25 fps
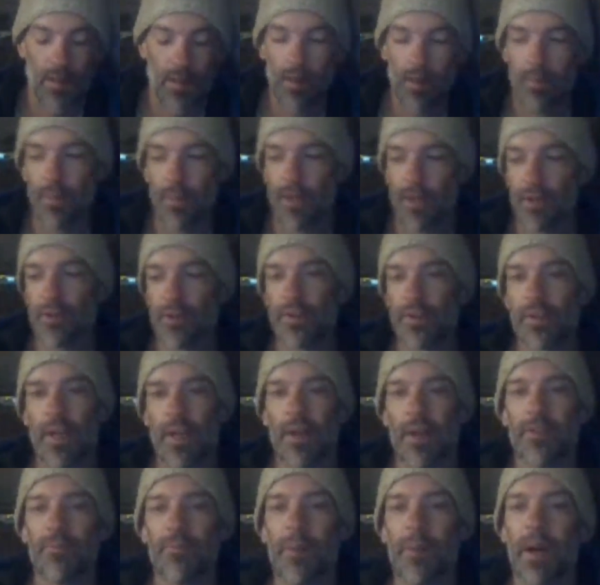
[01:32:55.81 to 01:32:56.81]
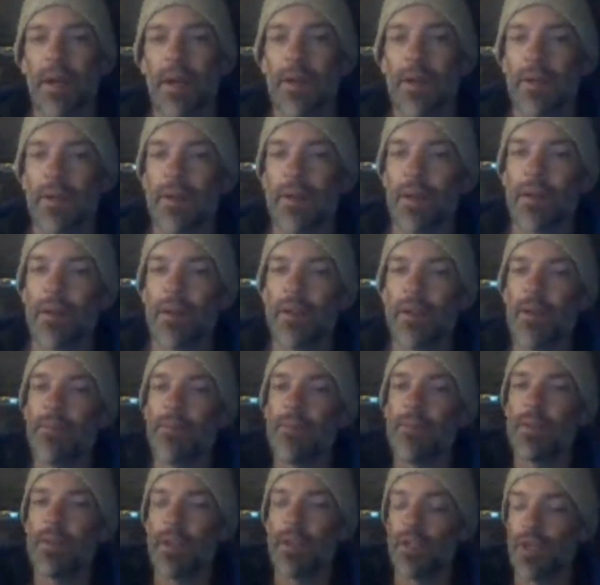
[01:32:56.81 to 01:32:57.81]
But your state of mind can
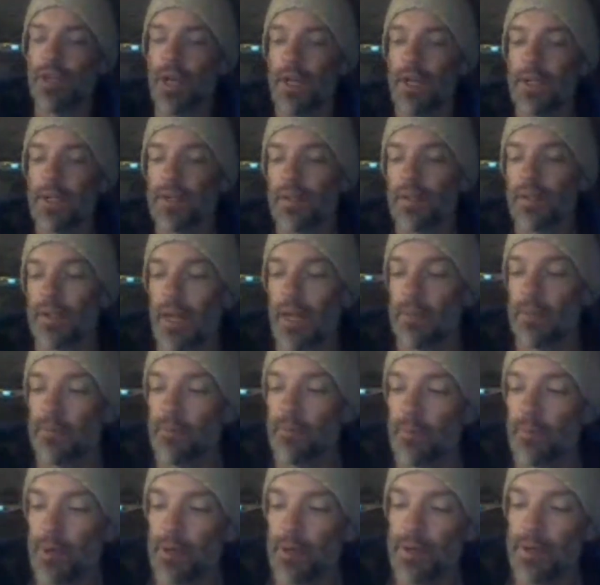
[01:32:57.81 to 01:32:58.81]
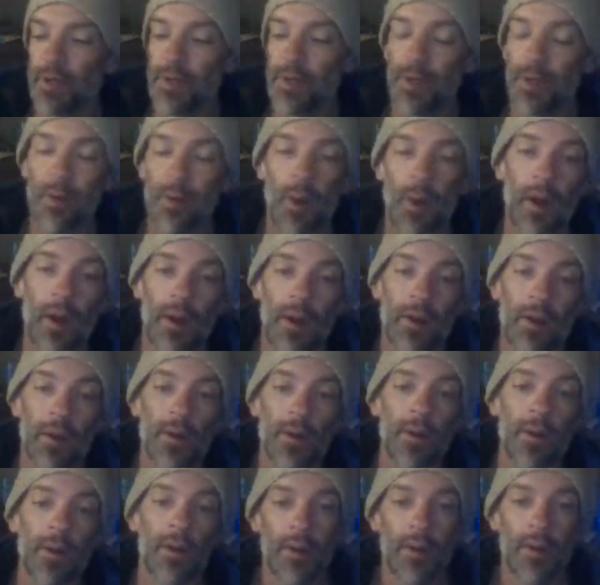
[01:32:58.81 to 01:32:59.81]
definitely change the type of person you are.
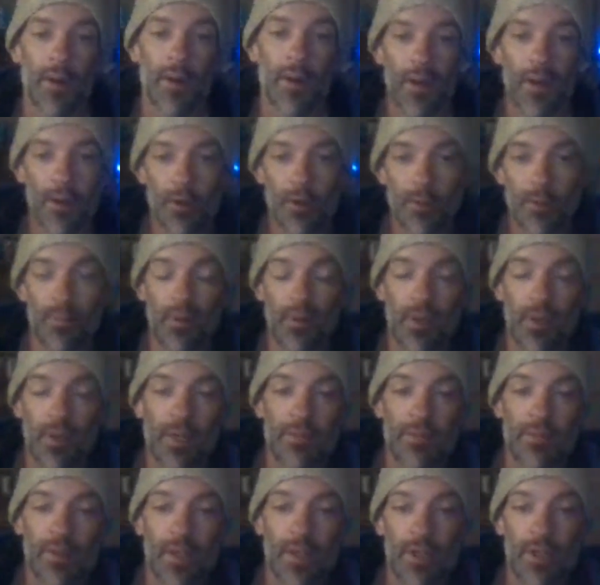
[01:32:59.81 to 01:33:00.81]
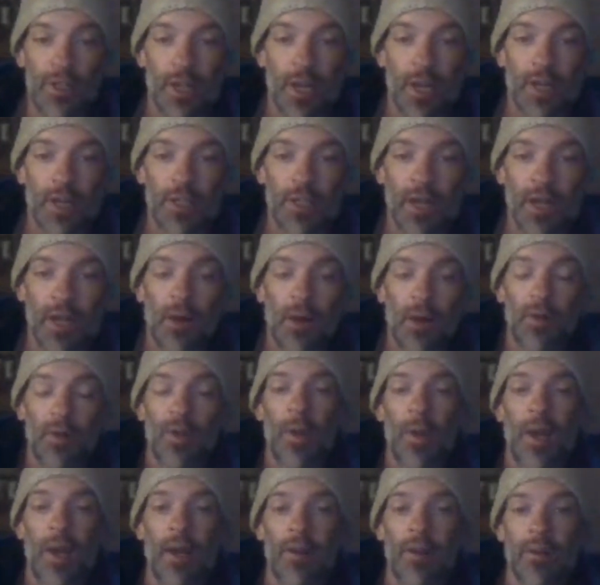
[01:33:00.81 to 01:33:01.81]
And your beliefs can change how
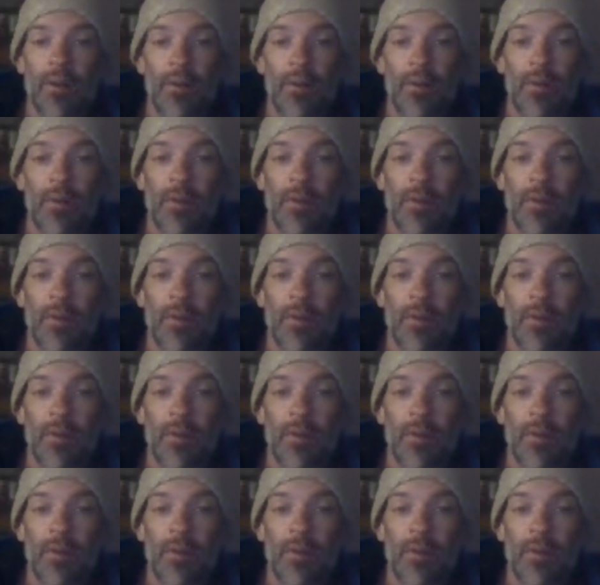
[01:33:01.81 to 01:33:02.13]
you act. And,